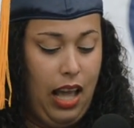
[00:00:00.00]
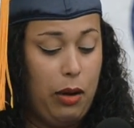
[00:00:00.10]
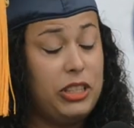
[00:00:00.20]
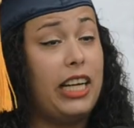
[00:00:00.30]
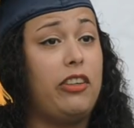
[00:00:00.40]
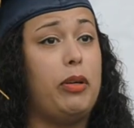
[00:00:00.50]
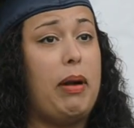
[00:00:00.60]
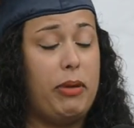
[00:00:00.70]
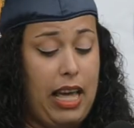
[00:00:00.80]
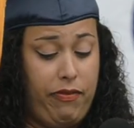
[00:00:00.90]
I wish I could
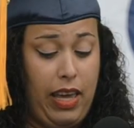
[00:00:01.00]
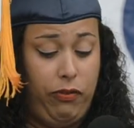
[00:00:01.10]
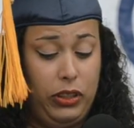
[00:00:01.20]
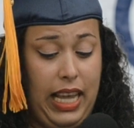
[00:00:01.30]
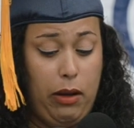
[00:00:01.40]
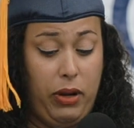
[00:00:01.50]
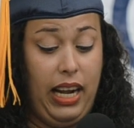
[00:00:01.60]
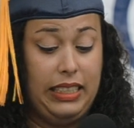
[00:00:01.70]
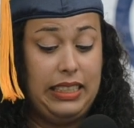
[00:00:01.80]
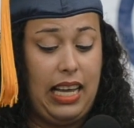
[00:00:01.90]
remember that fateful day when
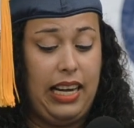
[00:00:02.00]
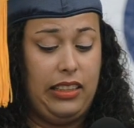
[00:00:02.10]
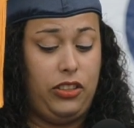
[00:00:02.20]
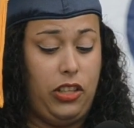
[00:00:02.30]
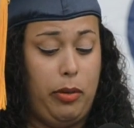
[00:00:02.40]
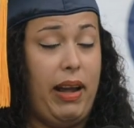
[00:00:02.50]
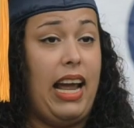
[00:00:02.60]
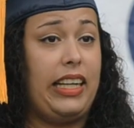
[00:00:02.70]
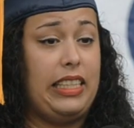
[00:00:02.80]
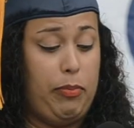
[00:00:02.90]
I decided to start my
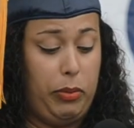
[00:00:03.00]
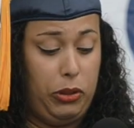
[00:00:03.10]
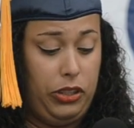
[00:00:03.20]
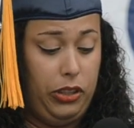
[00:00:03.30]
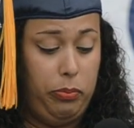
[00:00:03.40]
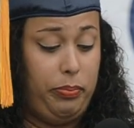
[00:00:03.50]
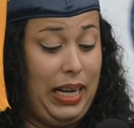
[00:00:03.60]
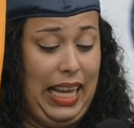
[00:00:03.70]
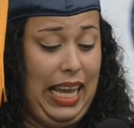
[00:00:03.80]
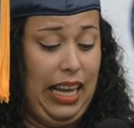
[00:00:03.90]
academic pursuit,
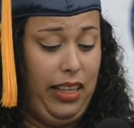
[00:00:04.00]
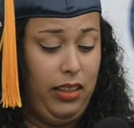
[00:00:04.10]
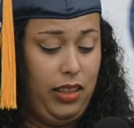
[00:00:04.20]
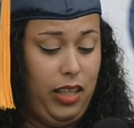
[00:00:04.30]
but I can't.